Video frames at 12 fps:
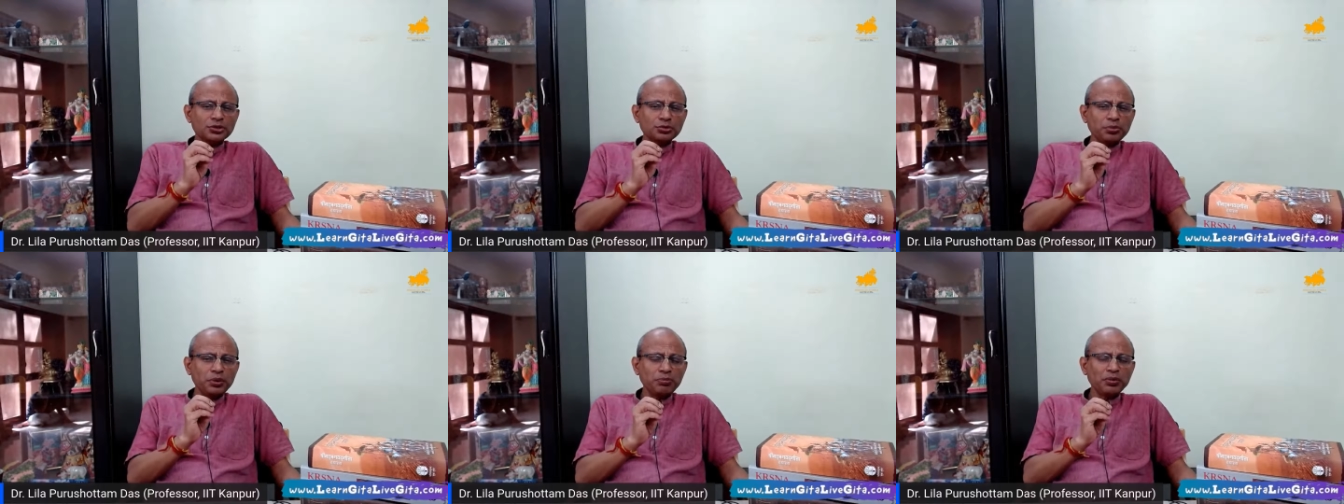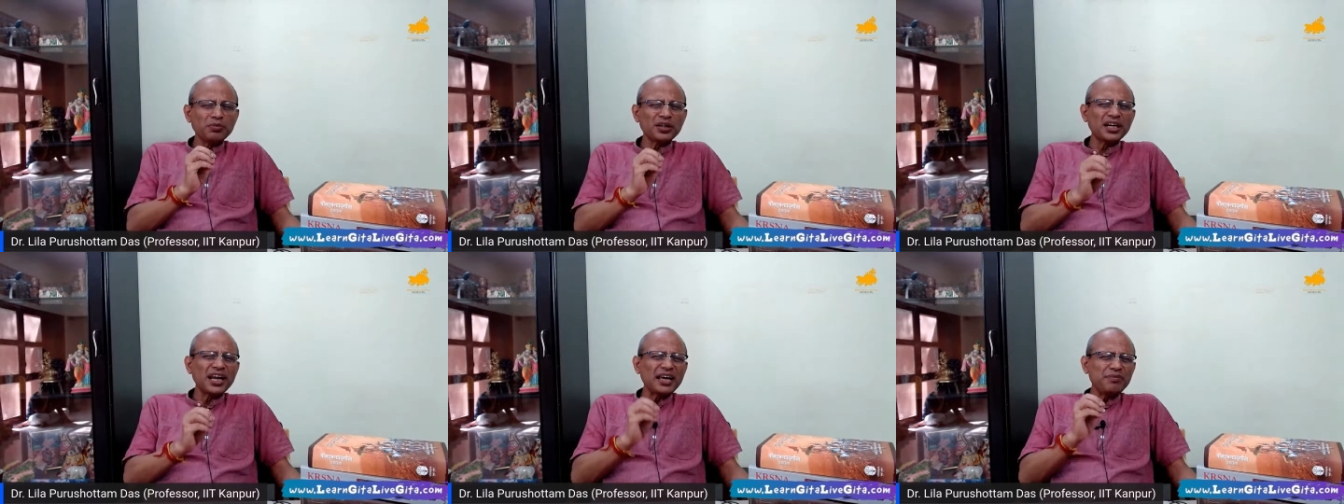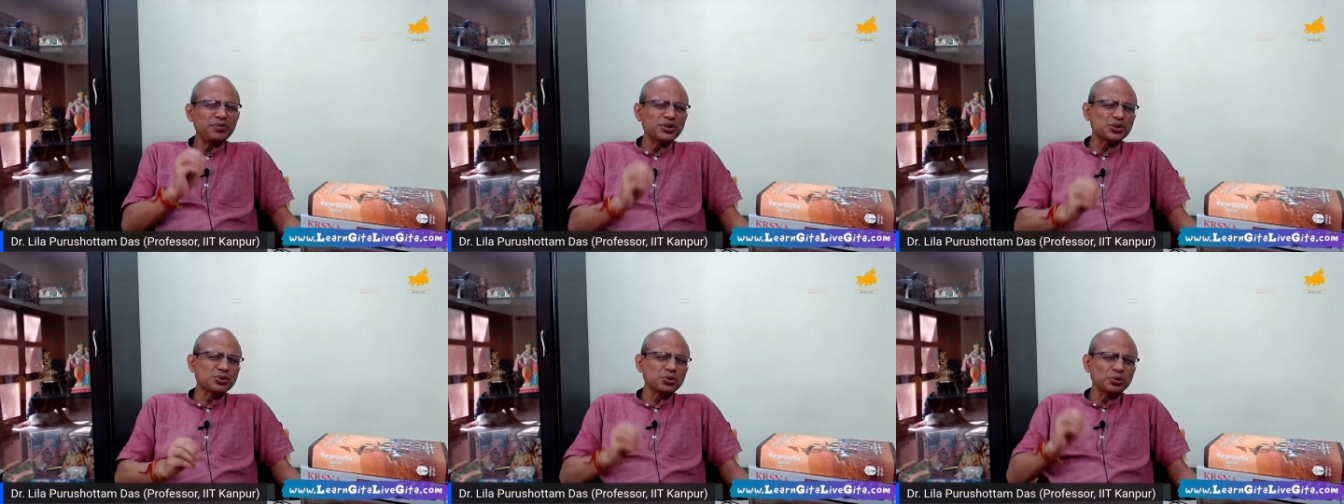to people, but life
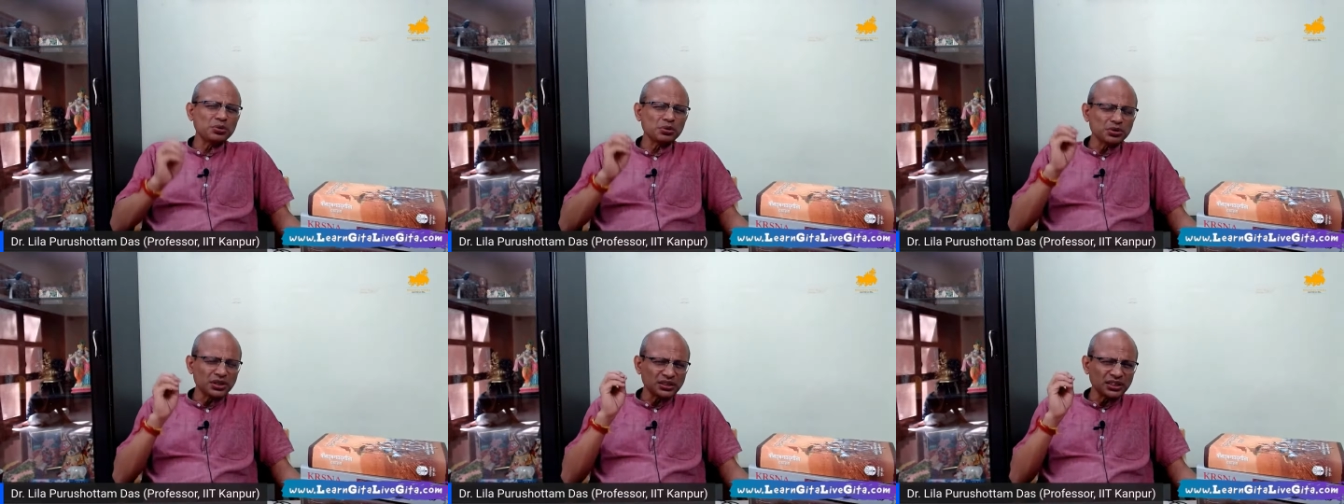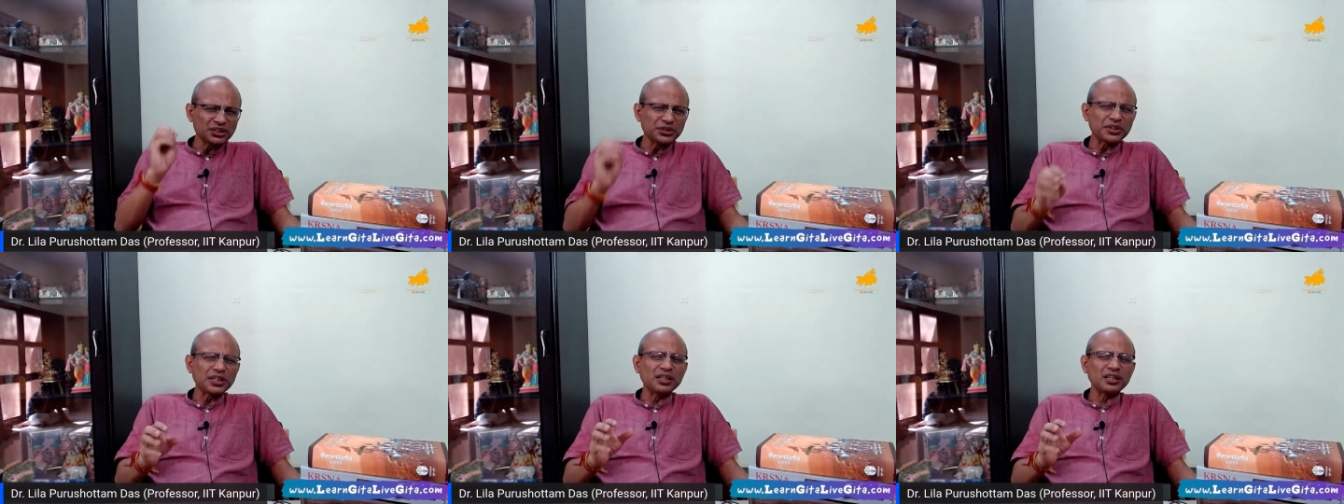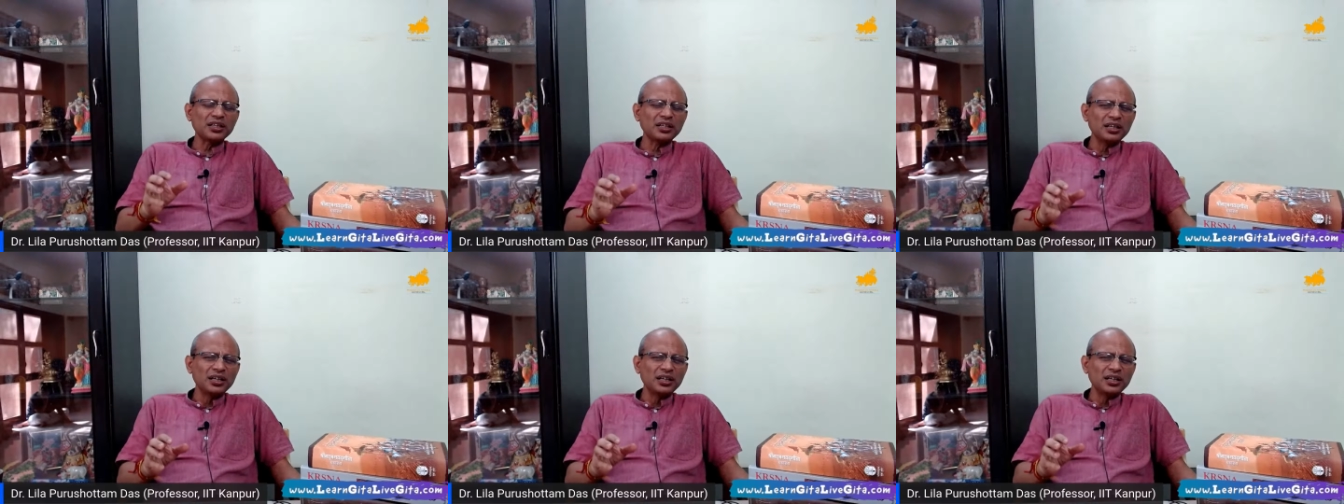is such a struggle.